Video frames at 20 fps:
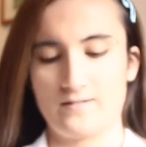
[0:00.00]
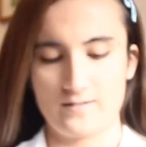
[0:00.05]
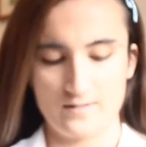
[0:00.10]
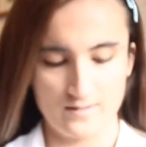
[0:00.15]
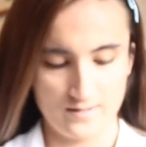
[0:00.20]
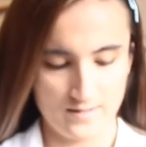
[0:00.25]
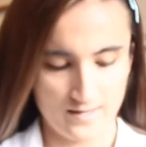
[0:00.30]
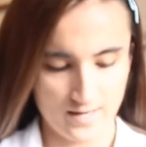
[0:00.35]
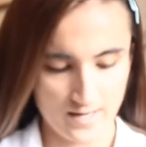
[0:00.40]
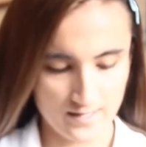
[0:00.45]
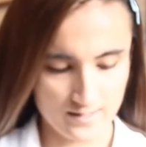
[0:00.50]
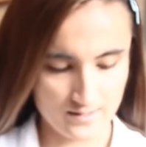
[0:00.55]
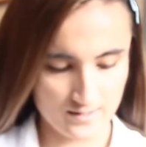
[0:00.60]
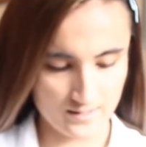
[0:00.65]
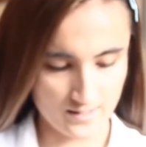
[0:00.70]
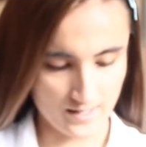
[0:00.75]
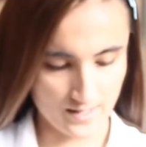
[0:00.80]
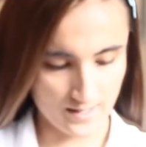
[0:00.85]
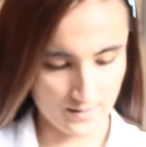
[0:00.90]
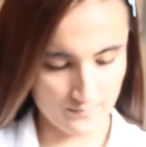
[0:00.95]
Next
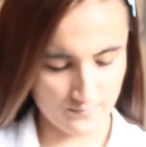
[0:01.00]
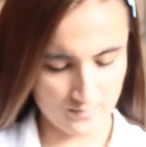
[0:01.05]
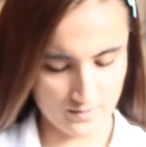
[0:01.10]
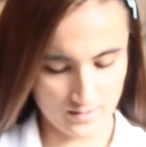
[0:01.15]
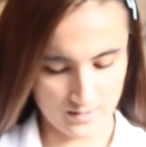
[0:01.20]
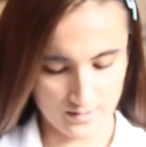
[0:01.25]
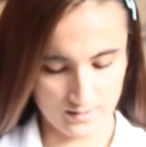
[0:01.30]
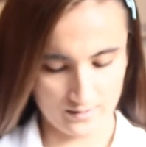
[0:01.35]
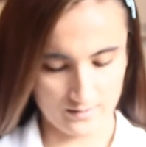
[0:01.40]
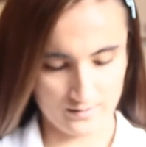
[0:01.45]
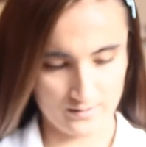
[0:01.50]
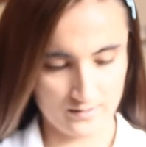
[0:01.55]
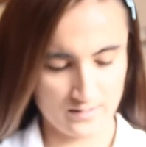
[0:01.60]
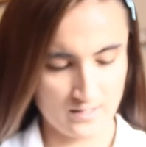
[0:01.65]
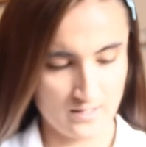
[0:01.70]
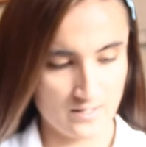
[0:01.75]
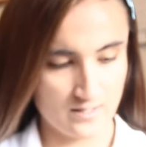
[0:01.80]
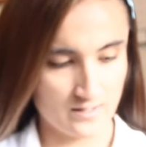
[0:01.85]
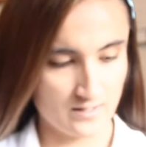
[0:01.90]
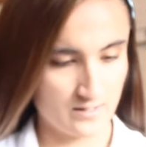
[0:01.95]
up is
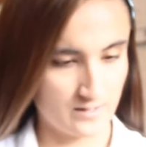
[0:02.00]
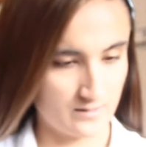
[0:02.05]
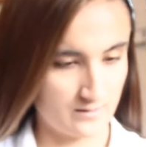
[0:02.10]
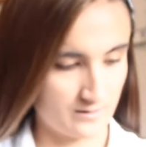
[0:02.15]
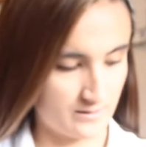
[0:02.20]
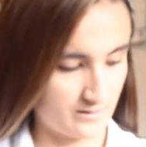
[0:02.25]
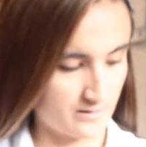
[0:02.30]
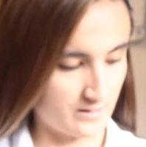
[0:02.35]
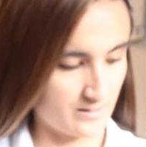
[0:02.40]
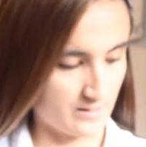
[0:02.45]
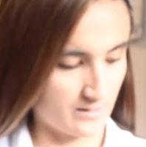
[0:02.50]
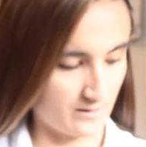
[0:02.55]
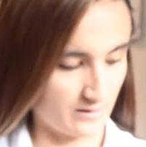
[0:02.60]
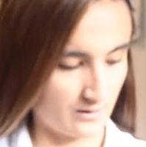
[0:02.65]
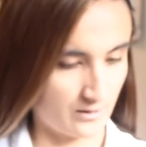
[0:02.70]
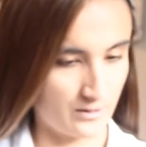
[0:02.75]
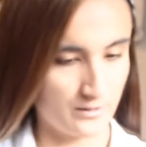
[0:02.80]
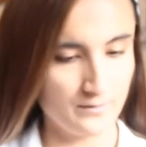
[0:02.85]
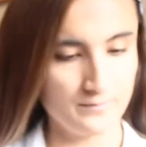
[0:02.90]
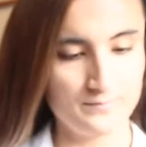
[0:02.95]

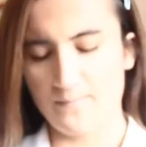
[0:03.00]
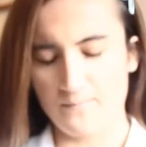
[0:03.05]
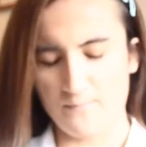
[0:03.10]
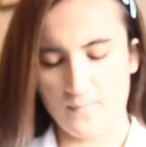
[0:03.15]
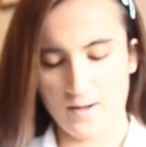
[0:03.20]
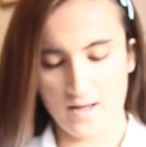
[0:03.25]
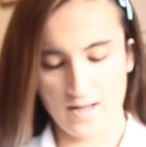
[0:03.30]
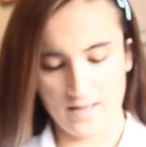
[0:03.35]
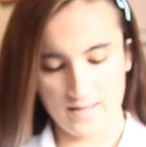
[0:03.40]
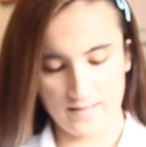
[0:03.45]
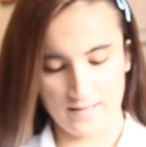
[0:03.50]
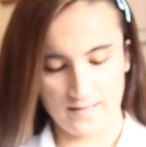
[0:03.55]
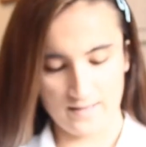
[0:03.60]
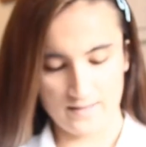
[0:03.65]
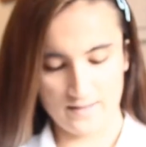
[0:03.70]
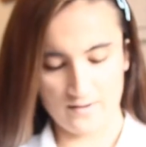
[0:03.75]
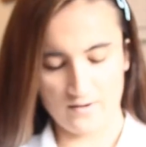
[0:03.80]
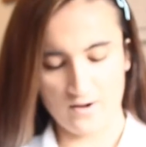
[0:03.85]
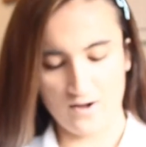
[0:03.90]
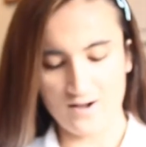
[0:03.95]
concealer. My
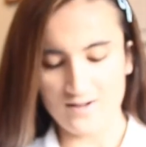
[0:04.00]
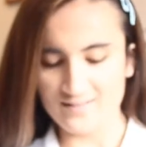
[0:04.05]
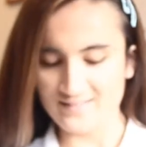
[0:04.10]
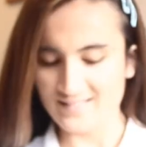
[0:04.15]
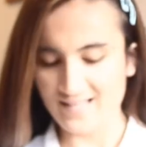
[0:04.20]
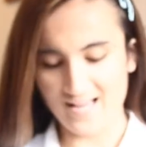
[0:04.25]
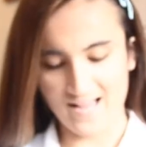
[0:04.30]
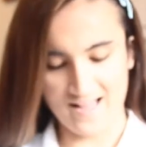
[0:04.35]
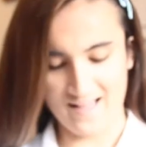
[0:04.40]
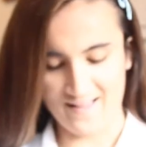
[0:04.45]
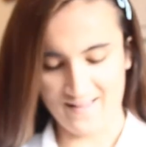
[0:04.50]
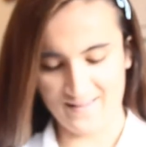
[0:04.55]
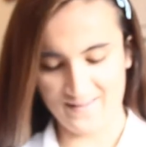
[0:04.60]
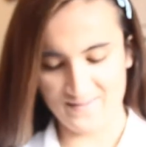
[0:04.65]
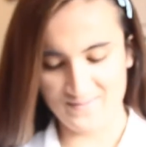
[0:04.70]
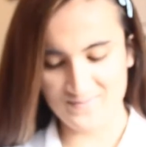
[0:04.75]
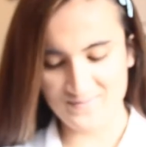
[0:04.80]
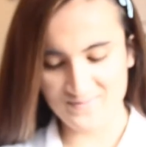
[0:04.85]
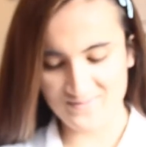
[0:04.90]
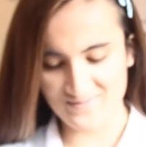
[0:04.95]

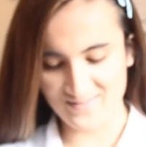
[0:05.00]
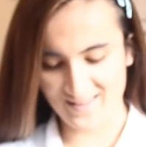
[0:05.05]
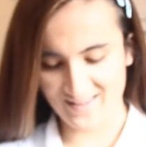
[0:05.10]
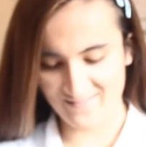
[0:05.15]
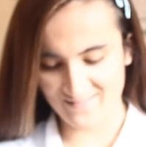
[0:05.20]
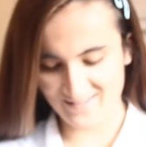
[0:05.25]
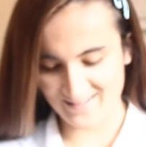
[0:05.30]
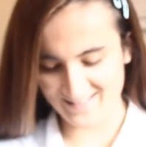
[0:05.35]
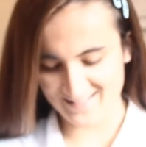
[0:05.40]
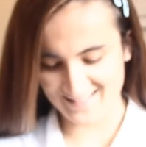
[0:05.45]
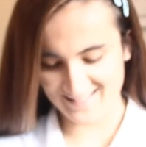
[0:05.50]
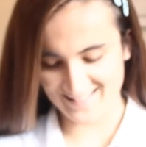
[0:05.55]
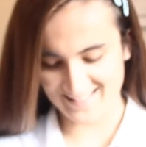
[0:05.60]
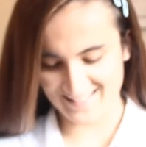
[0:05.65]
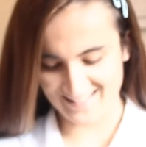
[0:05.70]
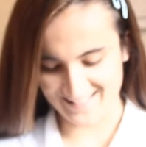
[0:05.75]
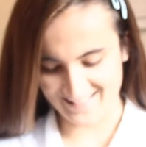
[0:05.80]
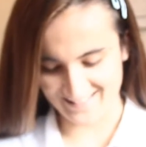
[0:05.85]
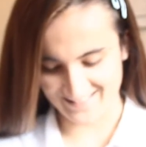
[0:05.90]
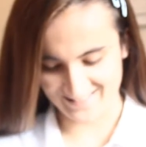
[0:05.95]
all-time favorite
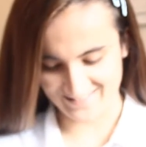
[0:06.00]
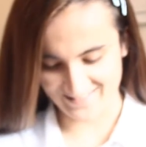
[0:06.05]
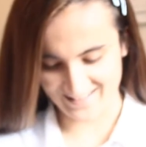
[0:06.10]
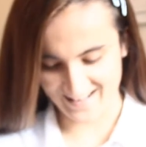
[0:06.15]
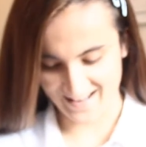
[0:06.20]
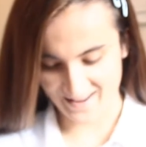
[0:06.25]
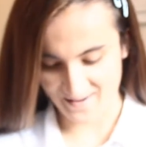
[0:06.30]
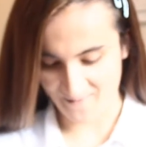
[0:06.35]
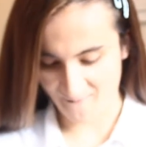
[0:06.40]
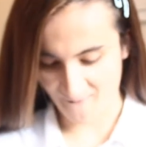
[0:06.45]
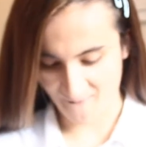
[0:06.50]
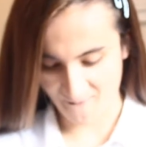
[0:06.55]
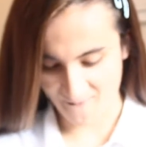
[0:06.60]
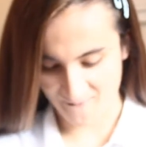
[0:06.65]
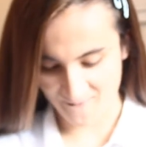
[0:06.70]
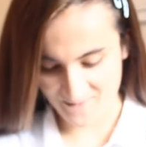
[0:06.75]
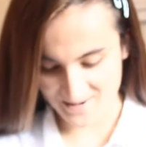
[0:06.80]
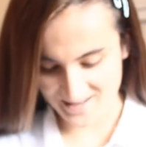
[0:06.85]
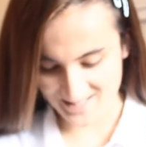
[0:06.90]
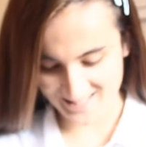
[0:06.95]
concealer, what I
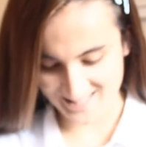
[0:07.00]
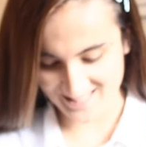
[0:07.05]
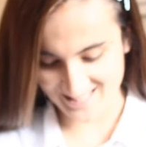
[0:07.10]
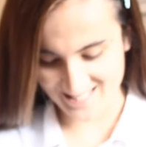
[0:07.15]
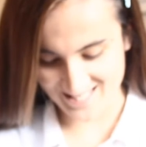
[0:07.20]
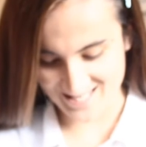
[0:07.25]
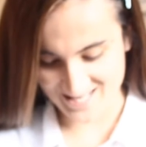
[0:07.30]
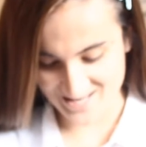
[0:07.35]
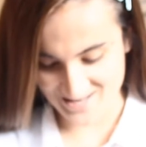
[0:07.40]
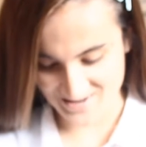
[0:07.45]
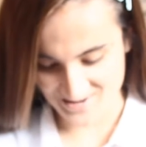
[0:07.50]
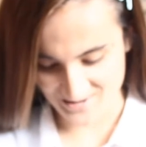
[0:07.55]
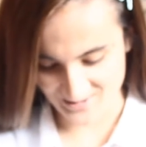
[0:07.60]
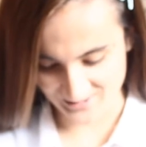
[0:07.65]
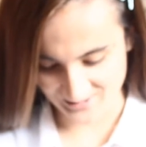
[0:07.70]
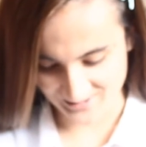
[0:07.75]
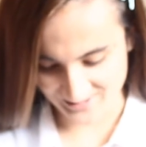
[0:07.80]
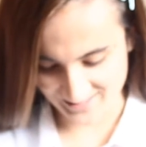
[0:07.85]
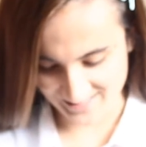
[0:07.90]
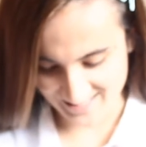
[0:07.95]
always
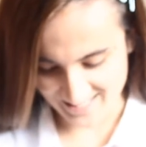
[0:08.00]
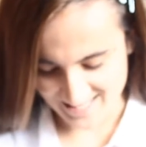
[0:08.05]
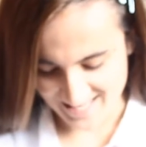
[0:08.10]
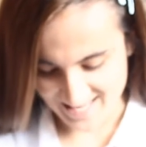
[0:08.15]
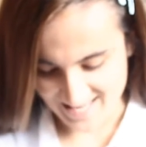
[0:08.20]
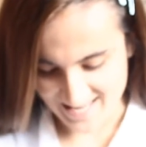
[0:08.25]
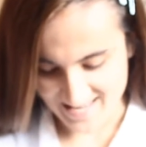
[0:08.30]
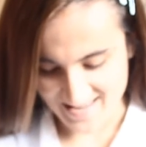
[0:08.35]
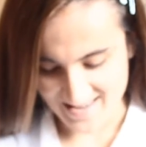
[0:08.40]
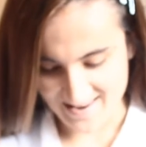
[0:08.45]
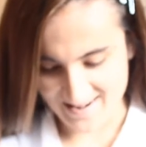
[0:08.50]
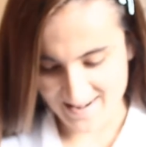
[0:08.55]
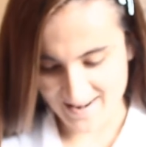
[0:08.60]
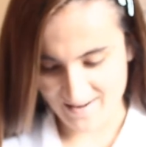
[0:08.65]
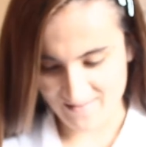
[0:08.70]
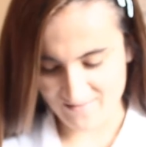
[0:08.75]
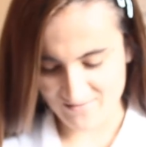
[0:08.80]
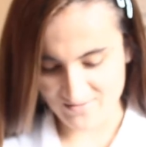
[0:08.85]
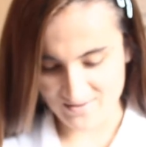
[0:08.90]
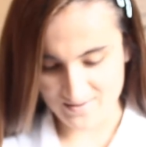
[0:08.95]
use in
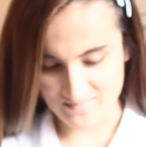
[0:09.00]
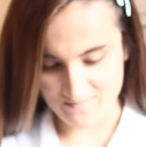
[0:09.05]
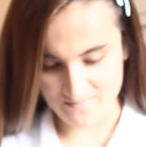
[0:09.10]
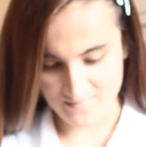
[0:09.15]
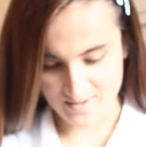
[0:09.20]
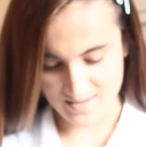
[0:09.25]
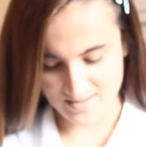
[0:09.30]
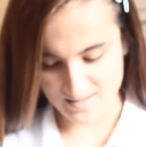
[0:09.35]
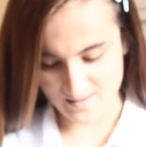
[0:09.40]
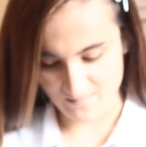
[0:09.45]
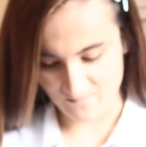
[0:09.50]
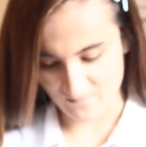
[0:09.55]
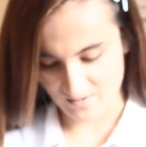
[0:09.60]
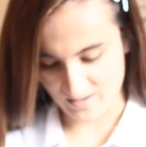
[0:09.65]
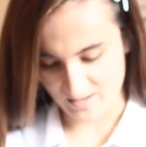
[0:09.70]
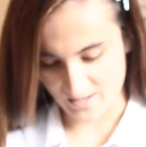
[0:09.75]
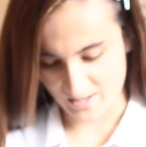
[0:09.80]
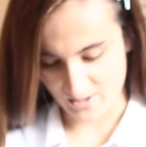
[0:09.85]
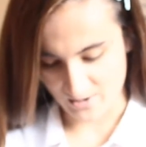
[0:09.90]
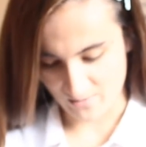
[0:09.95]
every makeup
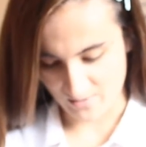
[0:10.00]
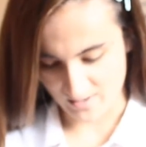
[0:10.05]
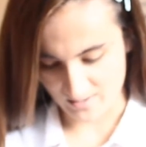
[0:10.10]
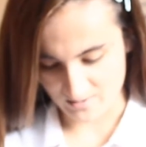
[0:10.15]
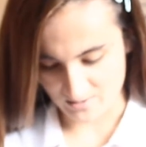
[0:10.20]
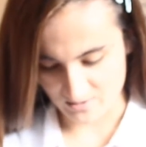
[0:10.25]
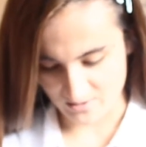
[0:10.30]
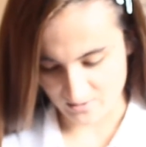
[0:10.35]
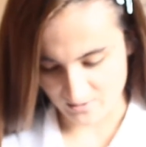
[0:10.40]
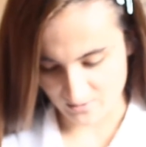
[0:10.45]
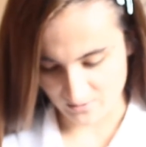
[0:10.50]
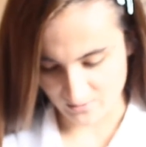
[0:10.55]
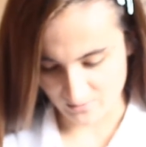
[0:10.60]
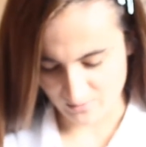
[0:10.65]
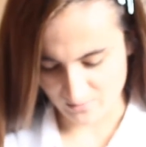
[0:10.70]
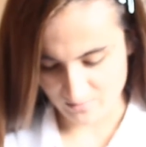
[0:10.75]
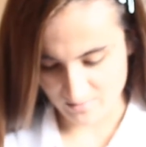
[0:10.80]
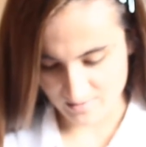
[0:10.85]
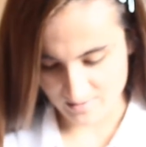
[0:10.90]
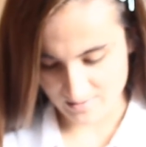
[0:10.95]
video I
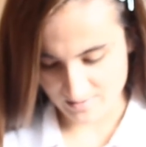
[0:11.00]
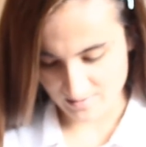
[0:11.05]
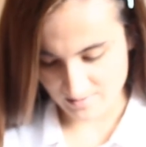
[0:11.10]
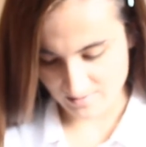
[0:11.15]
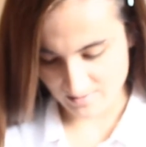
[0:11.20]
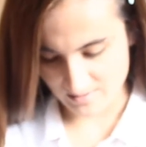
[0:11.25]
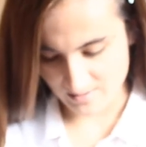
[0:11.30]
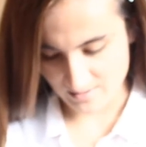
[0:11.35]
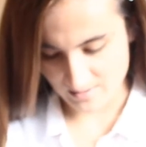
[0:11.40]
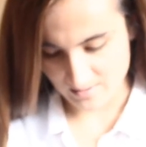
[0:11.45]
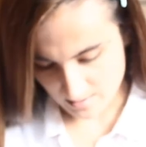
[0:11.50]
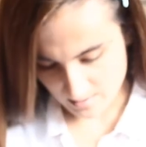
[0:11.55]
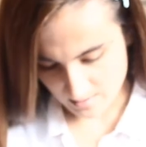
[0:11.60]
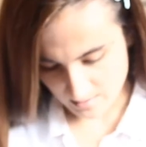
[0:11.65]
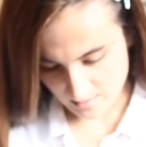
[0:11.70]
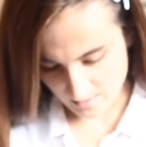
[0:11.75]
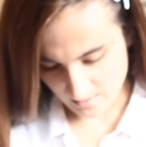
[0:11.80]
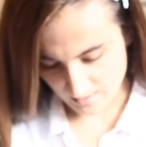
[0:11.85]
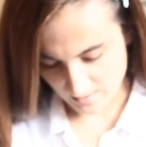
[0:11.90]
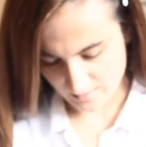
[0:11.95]
do,
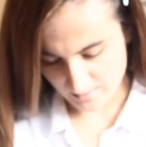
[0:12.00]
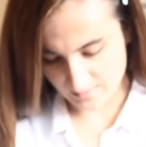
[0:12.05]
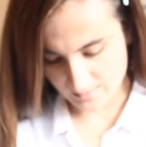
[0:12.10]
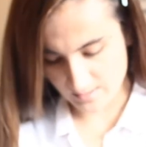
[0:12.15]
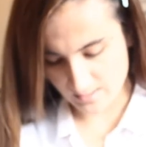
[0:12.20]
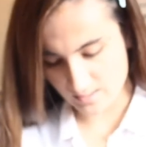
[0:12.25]
is the